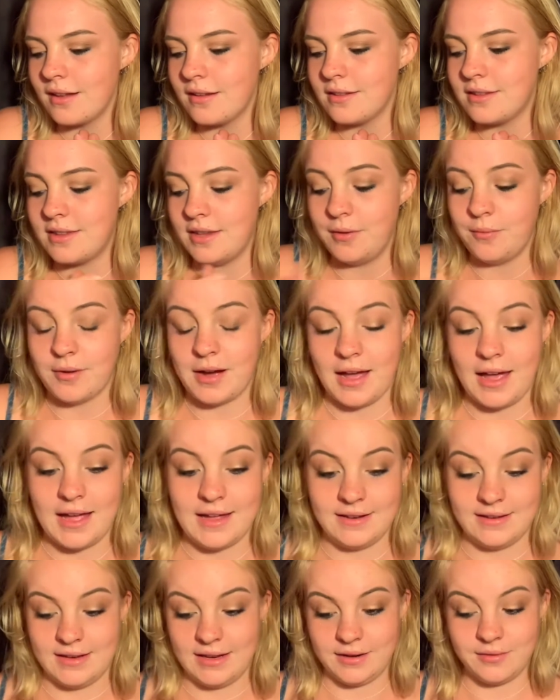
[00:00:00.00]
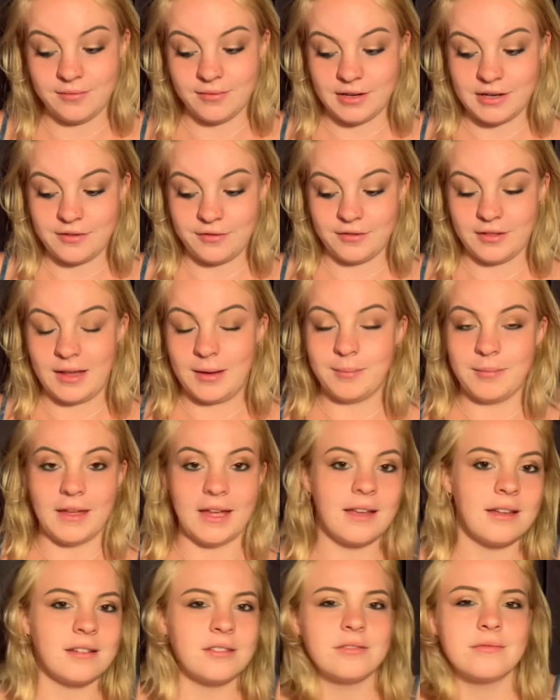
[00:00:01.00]
see why I did reach for them,
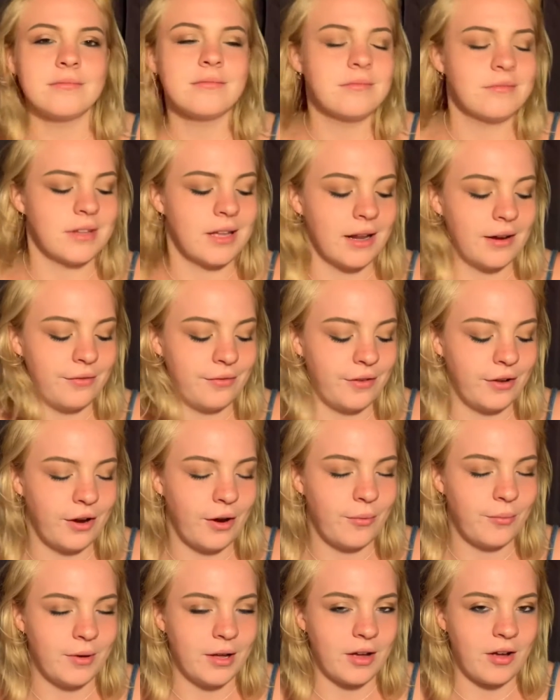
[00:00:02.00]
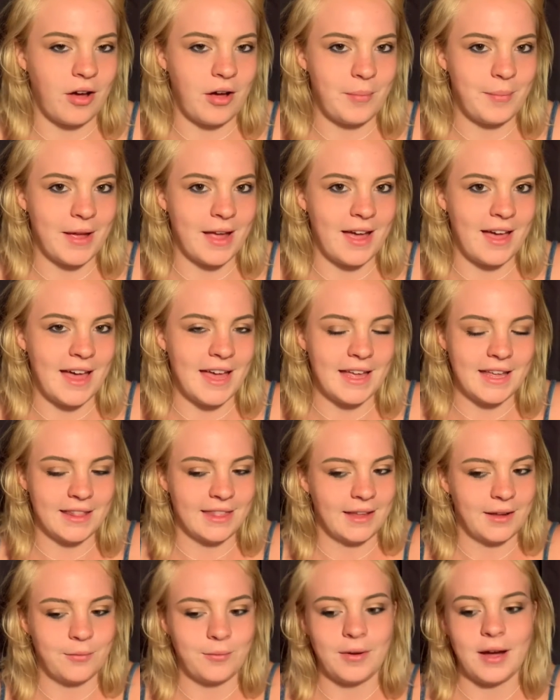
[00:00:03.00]
like kind of figure out what caught my eye and
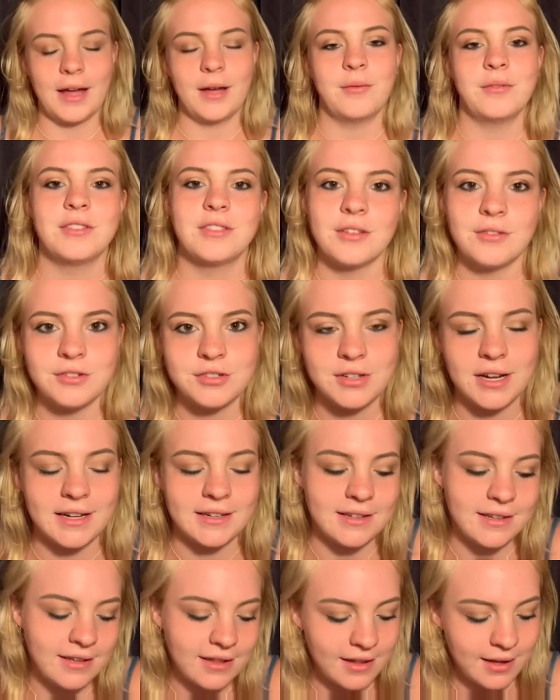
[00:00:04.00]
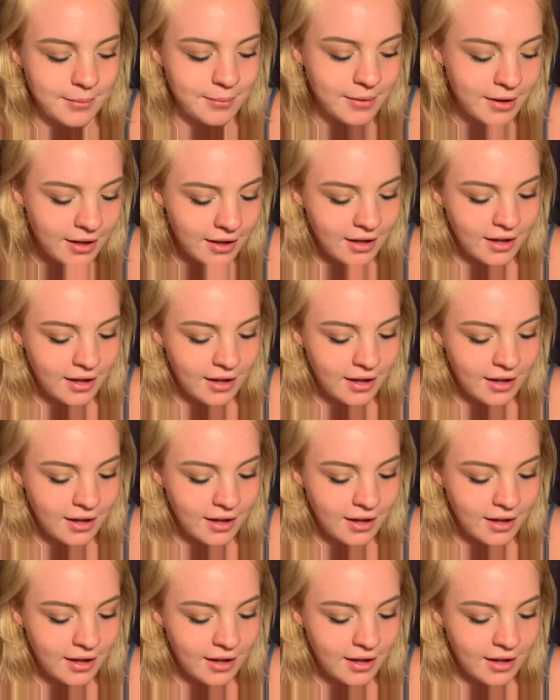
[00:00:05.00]
like why I was so attracted to them.